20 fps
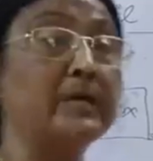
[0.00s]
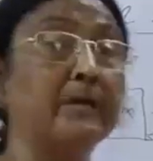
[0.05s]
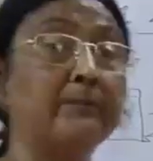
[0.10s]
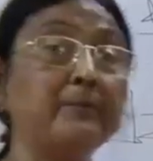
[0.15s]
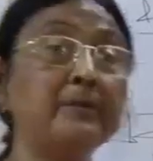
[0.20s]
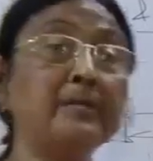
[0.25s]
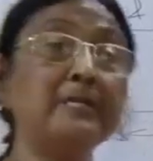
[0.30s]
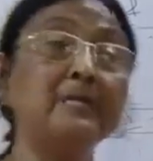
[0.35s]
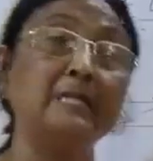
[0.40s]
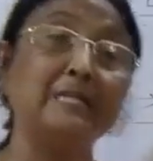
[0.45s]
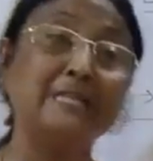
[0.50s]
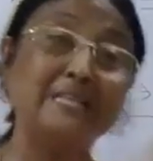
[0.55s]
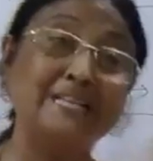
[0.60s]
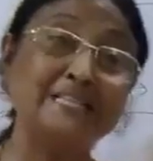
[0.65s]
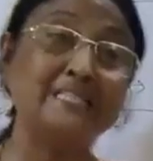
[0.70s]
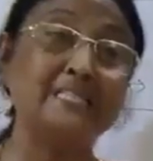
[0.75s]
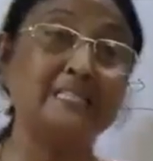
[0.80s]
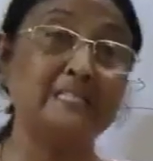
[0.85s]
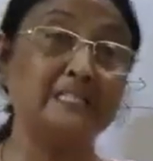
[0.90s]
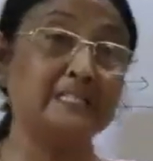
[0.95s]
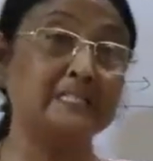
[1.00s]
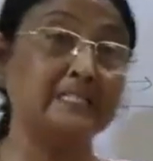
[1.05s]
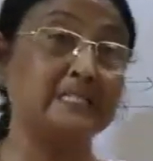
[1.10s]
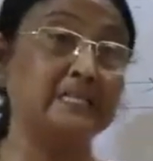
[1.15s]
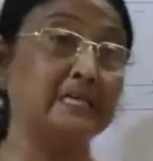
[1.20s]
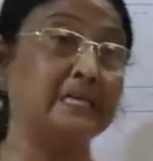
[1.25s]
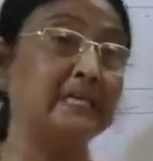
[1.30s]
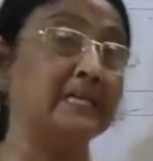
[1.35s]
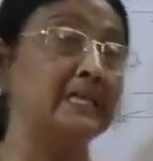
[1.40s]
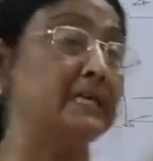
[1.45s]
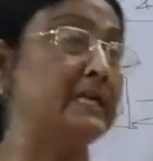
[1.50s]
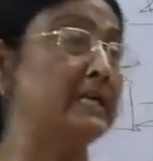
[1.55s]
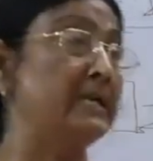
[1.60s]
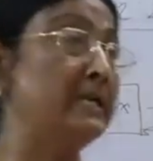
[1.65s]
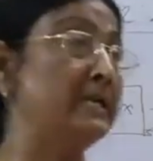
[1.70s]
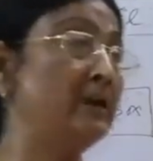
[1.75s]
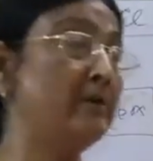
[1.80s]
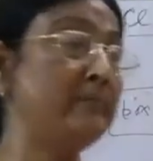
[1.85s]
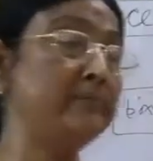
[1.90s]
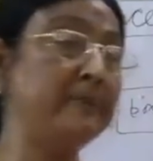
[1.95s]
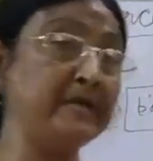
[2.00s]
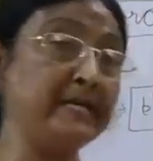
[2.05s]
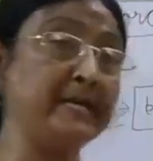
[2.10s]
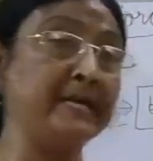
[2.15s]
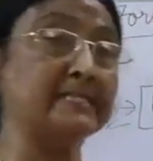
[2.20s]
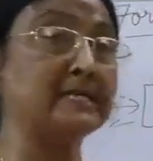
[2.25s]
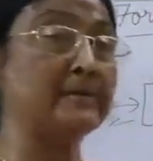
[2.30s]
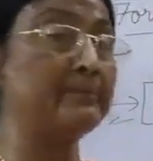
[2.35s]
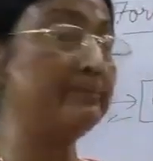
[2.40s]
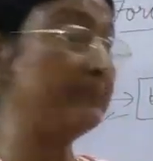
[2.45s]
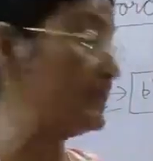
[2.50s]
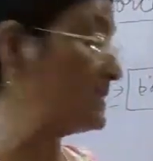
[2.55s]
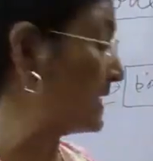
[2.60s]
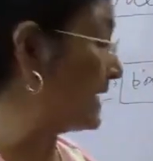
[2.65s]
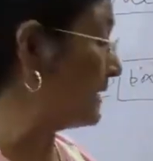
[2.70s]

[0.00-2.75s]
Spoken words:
having less inertia. Now many examples